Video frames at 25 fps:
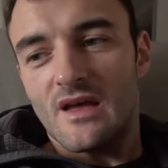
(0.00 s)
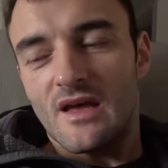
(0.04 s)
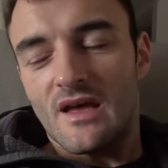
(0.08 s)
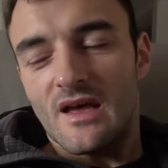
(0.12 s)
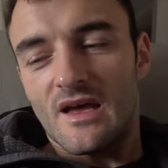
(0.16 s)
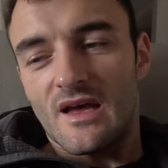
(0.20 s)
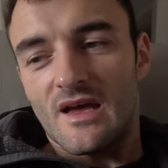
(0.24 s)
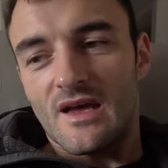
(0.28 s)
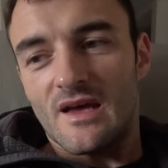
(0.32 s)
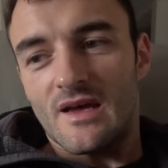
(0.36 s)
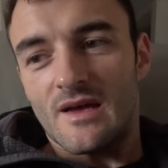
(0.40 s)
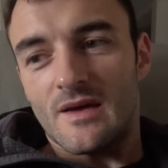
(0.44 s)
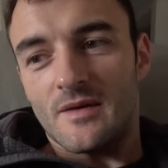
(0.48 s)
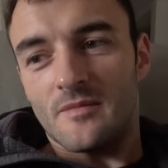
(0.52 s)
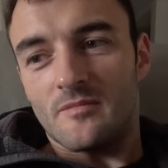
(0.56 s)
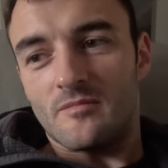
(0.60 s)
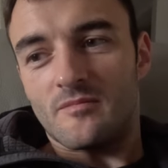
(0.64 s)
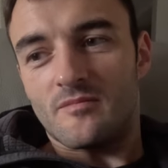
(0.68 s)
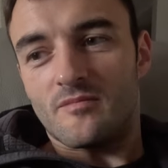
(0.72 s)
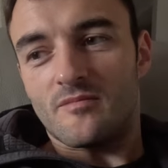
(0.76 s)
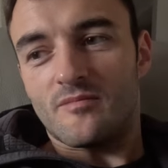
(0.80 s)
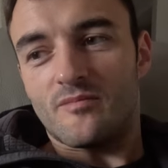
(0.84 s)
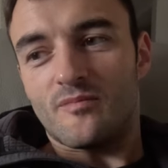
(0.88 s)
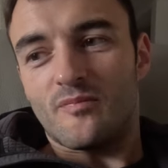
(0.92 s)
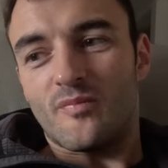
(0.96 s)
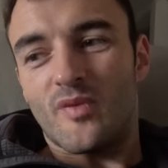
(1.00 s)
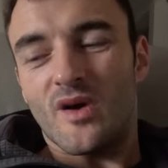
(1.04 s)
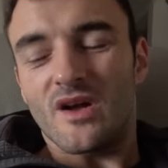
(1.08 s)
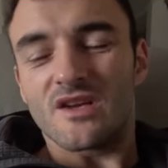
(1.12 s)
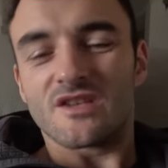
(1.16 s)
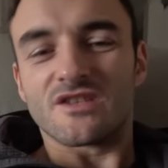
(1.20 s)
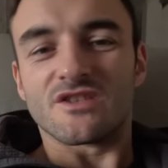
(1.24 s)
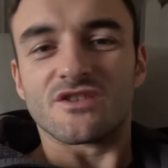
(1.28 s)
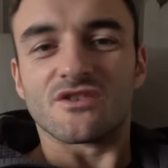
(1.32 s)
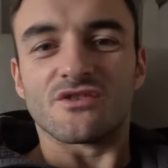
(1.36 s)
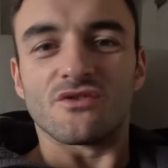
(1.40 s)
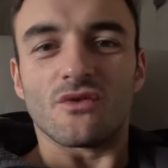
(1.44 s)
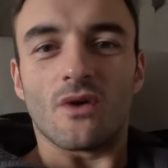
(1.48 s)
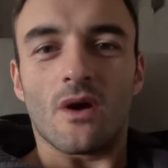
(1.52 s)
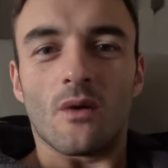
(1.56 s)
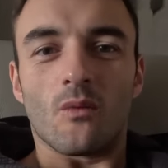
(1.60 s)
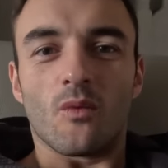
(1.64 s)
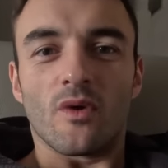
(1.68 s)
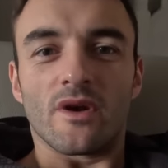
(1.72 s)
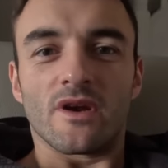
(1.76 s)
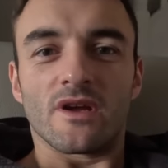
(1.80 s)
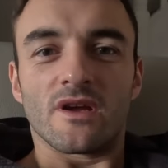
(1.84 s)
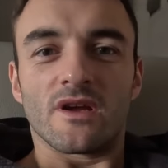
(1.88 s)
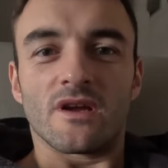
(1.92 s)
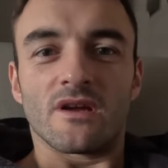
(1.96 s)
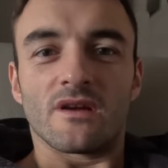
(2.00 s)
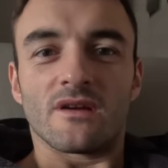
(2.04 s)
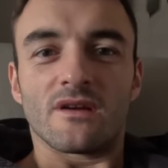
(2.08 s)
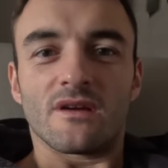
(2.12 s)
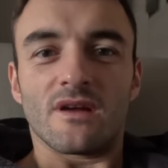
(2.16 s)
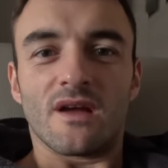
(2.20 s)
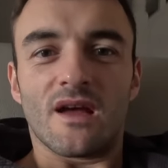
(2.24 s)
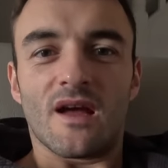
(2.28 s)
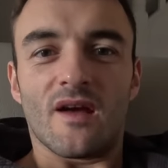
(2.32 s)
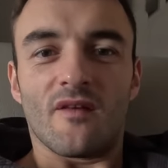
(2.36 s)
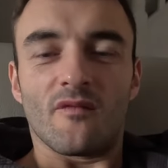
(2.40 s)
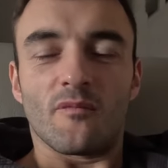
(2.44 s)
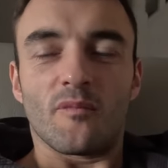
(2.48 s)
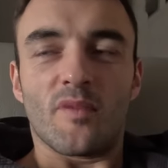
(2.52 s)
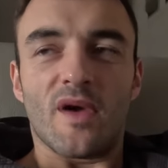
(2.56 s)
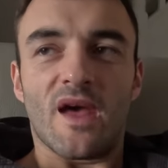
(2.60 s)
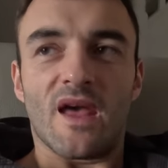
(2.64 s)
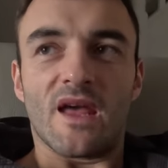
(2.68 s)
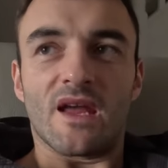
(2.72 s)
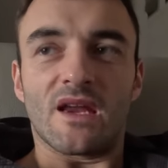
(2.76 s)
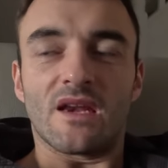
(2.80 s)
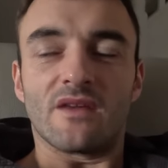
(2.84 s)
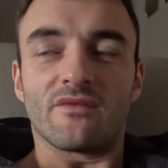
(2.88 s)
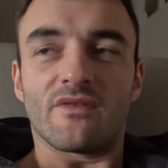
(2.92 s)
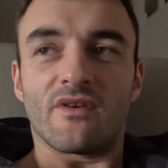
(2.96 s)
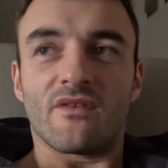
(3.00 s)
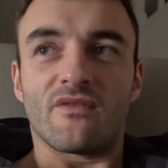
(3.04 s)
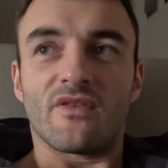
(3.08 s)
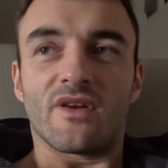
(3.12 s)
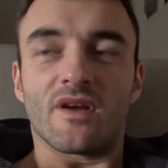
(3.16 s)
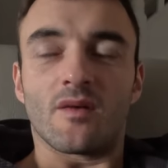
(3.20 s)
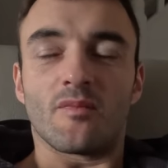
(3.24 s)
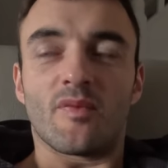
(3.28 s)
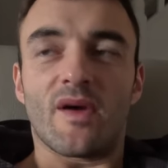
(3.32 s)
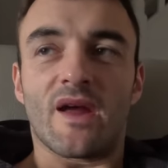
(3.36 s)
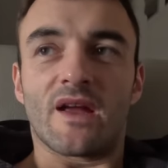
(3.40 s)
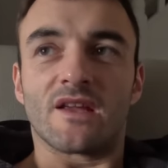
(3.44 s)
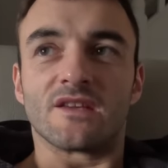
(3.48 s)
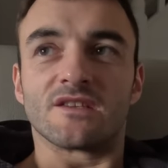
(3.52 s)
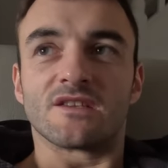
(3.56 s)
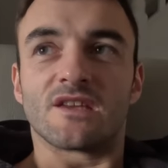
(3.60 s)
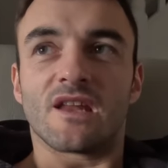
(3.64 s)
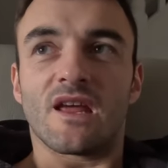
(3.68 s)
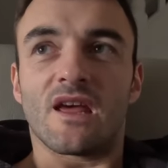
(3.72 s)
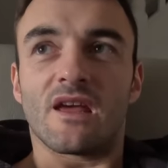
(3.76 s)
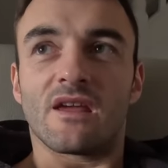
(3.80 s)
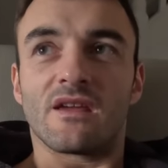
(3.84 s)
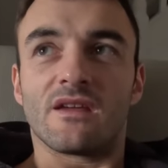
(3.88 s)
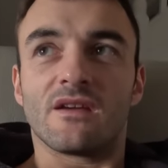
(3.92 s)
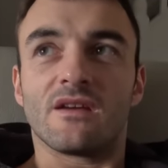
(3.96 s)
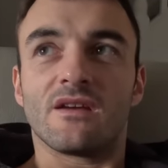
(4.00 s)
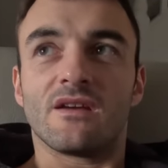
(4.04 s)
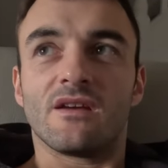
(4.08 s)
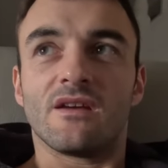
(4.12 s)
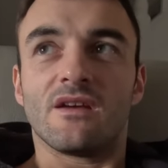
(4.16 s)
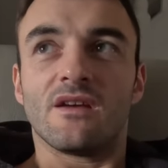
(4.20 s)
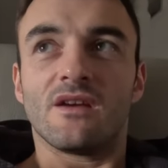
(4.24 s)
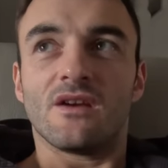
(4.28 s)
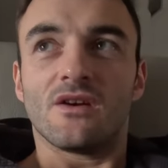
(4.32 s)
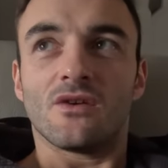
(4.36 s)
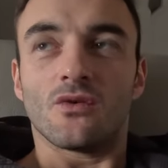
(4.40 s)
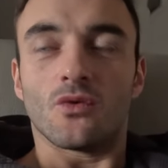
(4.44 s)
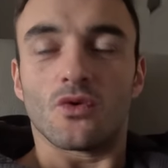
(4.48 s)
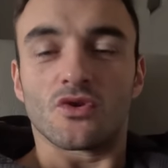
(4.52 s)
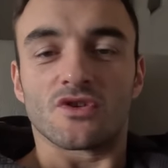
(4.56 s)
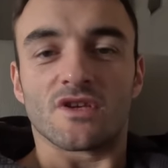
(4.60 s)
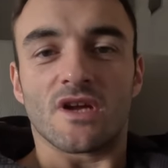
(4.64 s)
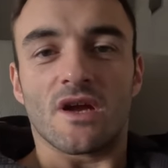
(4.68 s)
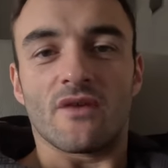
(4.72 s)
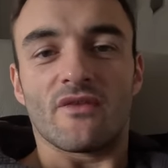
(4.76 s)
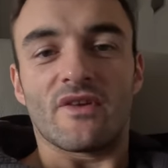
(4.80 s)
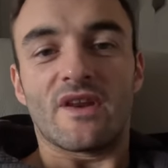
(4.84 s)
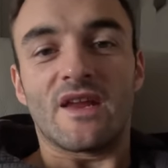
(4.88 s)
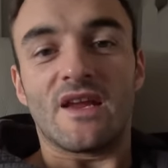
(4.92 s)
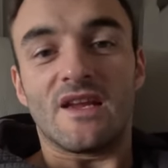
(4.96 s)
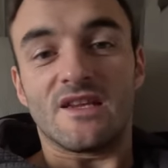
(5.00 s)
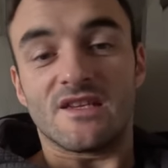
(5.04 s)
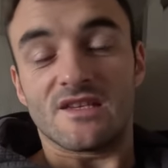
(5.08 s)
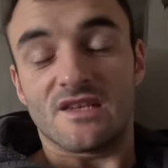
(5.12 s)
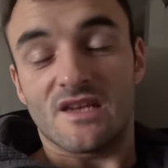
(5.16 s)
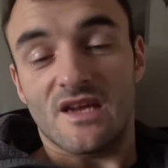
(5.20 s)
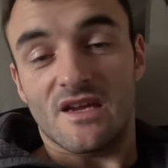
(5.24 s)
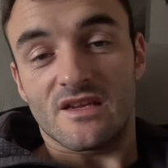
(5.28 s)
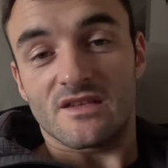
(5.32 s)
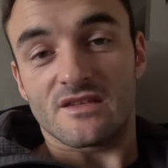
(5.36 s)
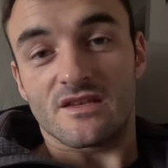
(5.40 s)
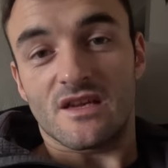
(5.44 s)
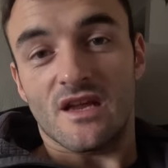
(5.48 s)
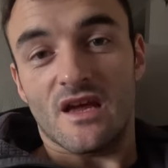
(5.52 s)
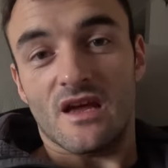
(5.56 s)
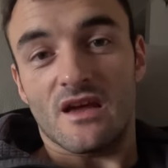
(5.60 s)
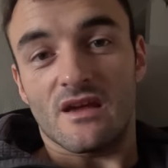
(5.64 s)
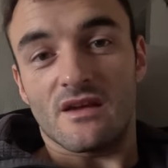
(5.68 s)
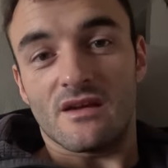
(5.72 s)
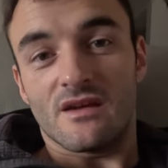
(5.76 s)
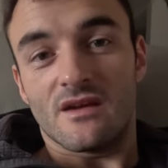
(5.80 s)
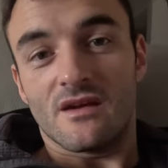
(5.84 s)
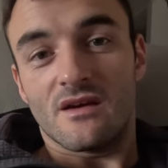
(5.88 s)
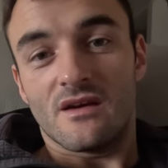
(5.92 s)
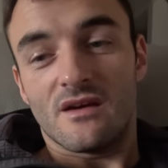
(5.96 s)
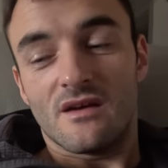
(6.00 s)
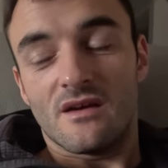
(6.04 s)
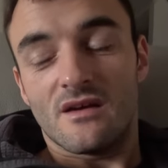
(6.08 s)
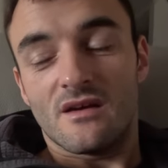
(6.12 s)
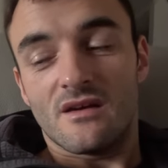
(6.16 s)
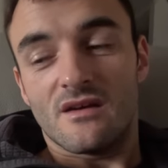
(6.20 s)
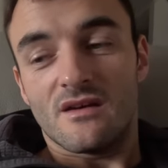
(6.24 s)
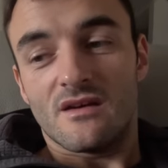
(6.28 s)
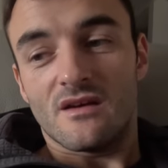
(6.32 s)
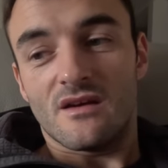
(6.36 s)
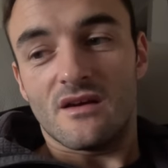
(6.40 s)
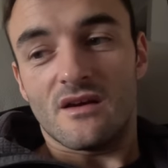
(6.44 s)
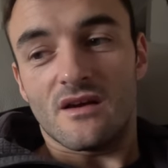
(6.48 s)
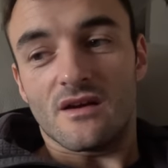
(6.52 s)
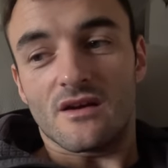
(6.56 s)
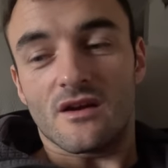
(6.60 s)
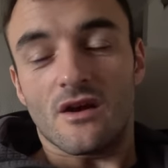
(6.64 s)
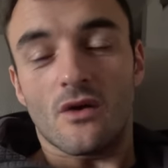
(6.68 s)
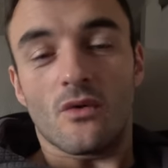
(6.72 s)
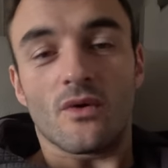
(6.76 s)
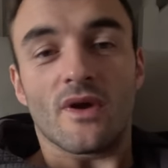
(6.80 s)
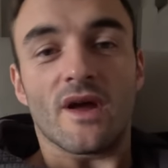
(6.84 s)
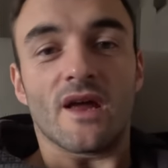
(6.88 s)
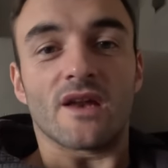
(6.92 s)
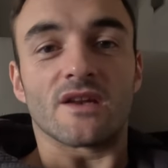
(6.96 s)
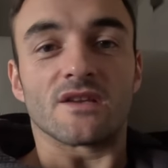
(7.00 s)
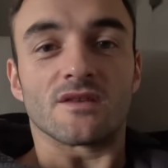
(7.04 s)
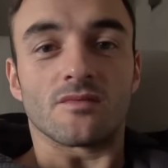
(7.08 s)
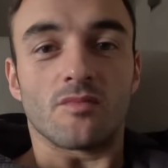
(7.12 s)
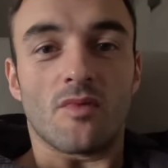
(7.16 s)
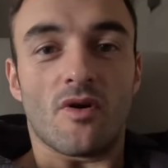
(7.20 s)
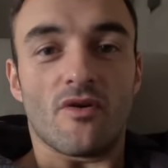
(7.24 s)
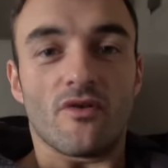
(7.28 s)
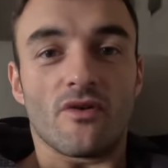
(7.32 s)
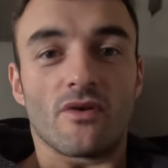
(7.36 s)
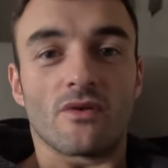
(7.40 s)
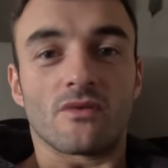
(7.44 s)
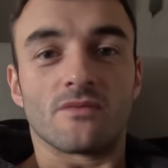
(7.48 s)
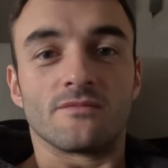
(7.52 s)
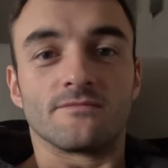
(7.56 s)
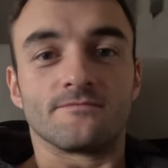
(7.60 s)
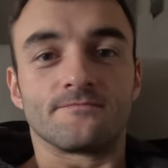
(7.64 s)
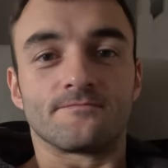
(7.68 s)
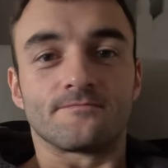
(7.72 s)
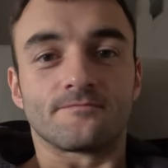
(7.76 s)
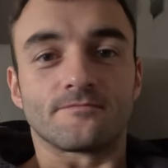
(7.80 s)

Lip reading: But do I want to have pain if I feel pain today? Or should I have an easier day today and go again tomorrow?